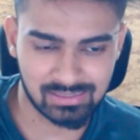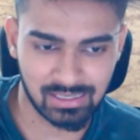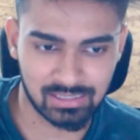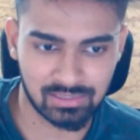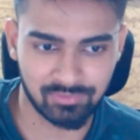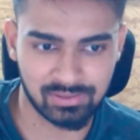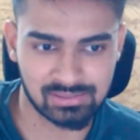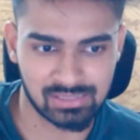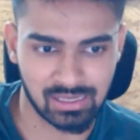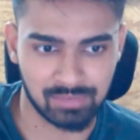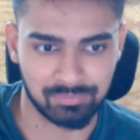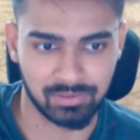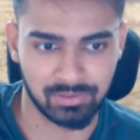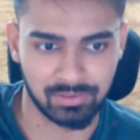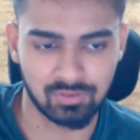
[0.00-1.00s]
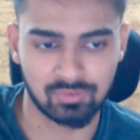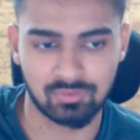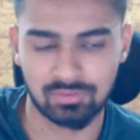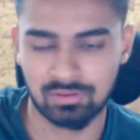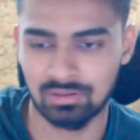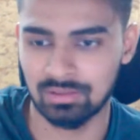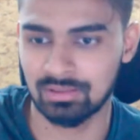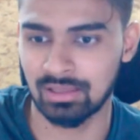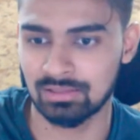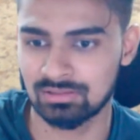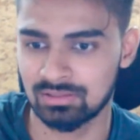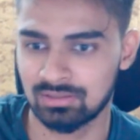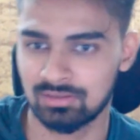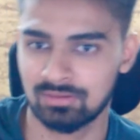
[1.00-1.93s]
Otherwise, I print no. That's it.